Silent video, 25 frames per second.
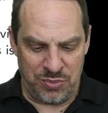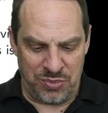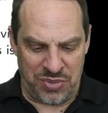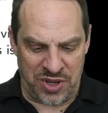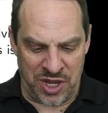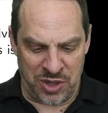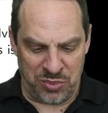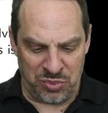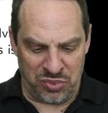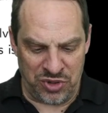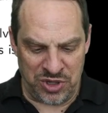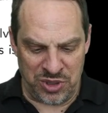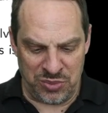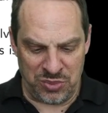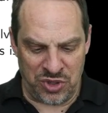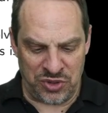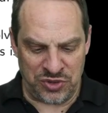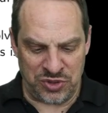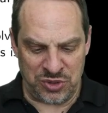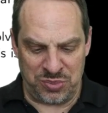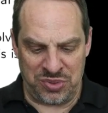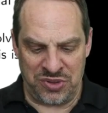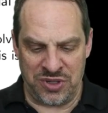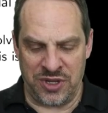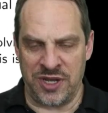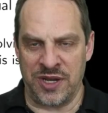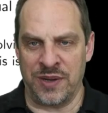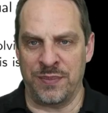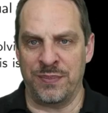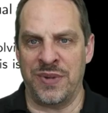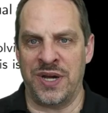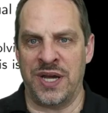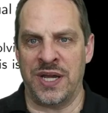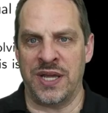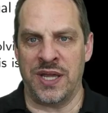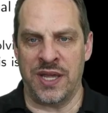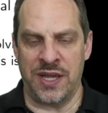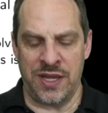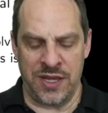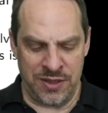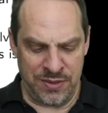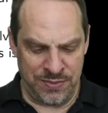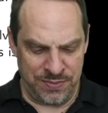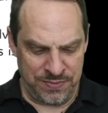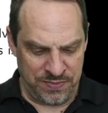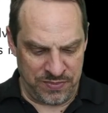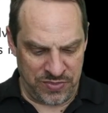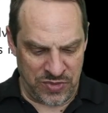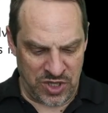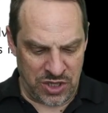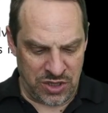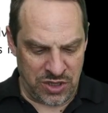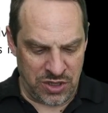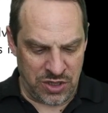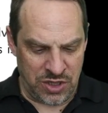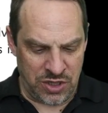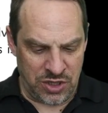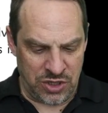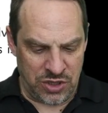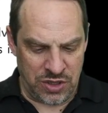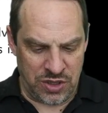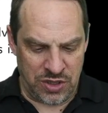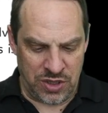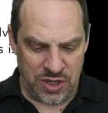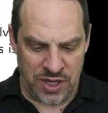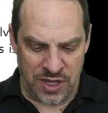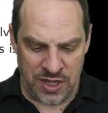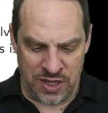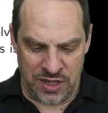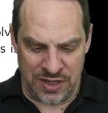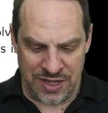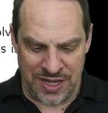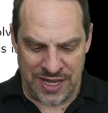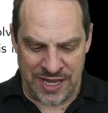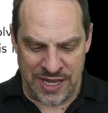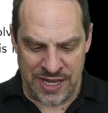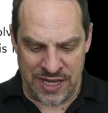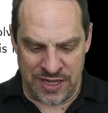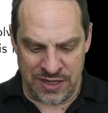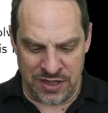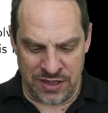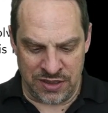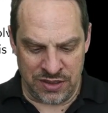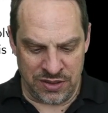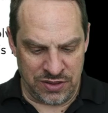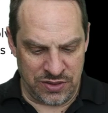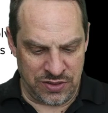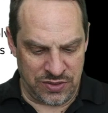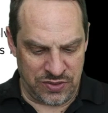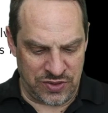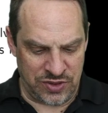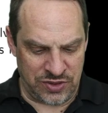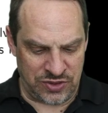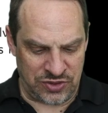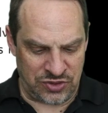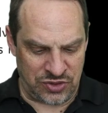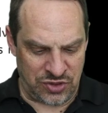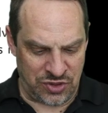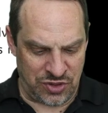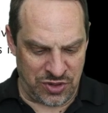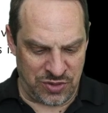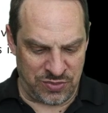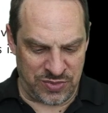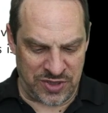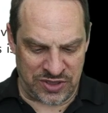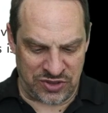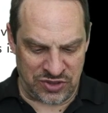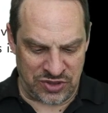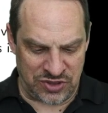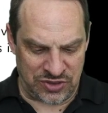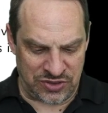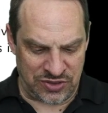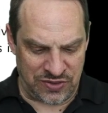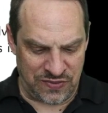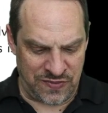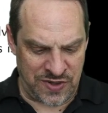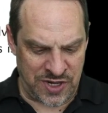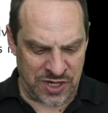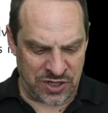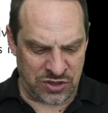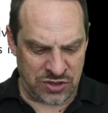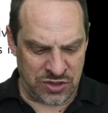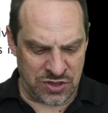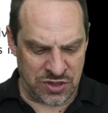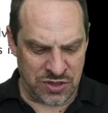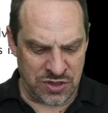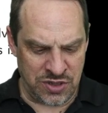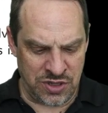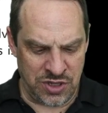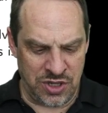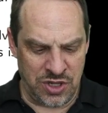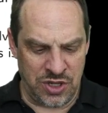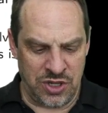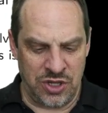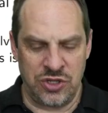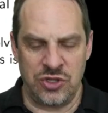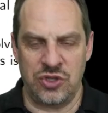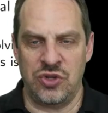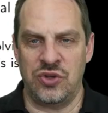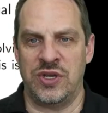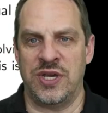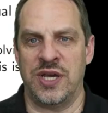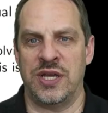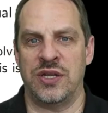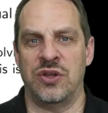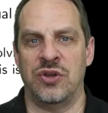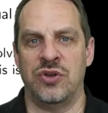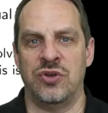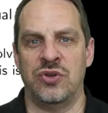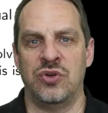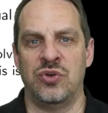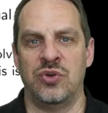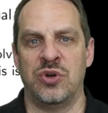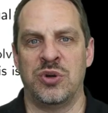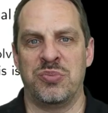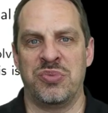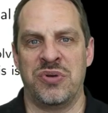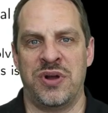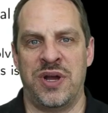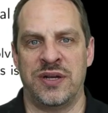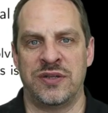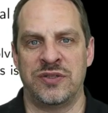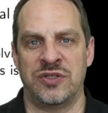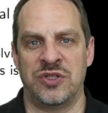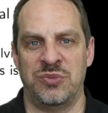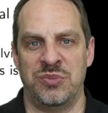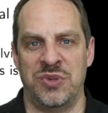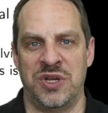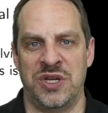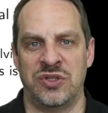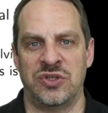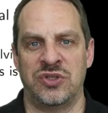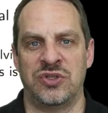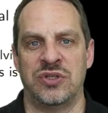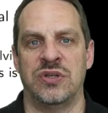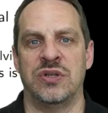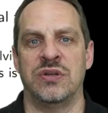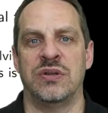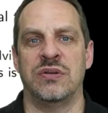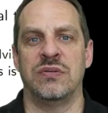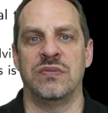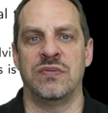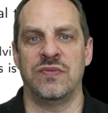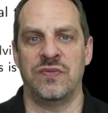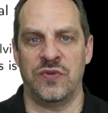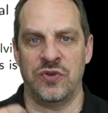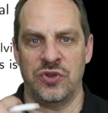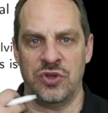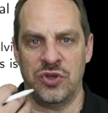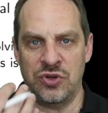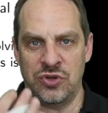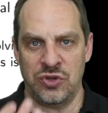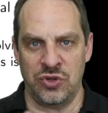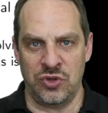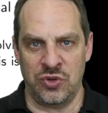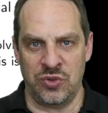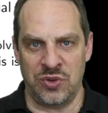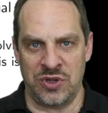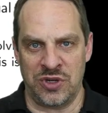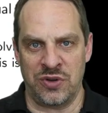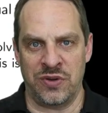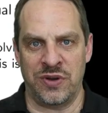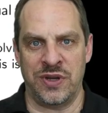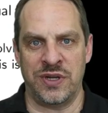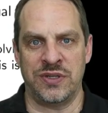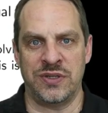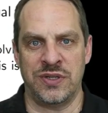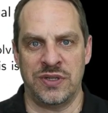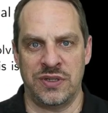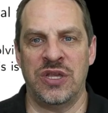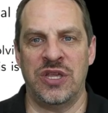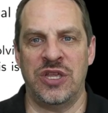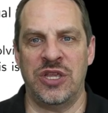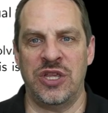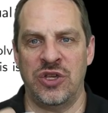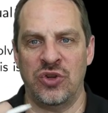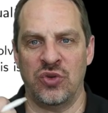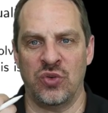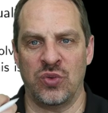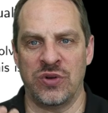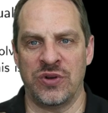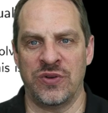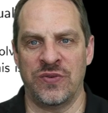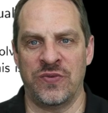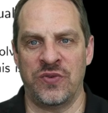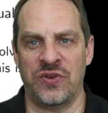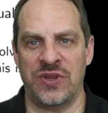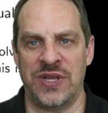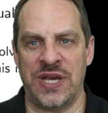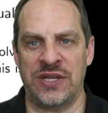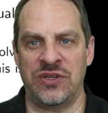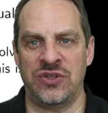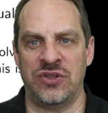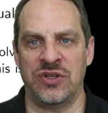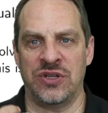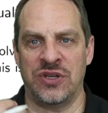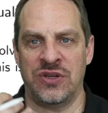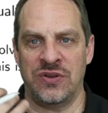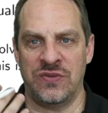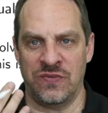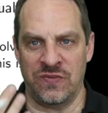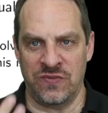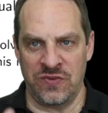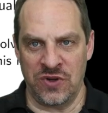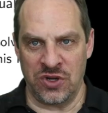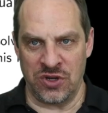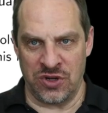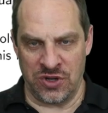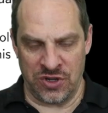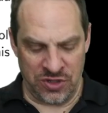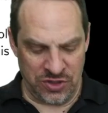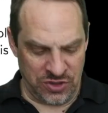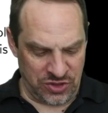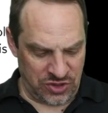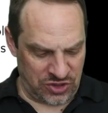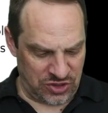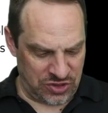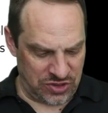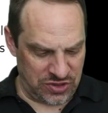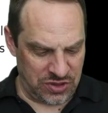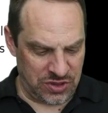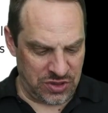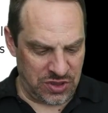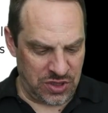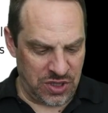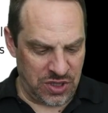by pre-multiplying by m, and adding this term, that's just a vector, you get a new approximation for the new iterate. In order for that to converge,